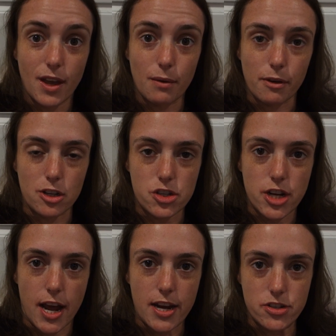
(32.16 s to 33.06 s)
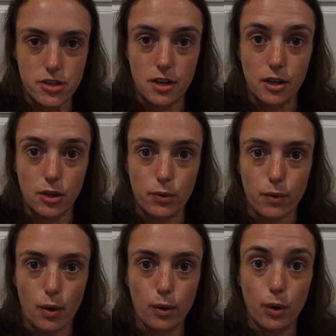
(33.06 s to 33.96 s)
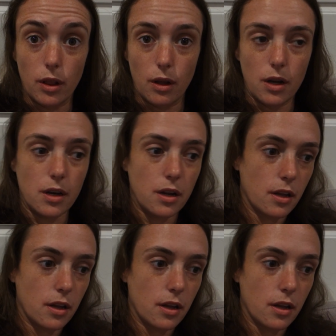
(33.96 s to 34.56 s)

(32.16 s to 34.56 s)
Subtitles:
I'm going to change and I'm going to grow a lot.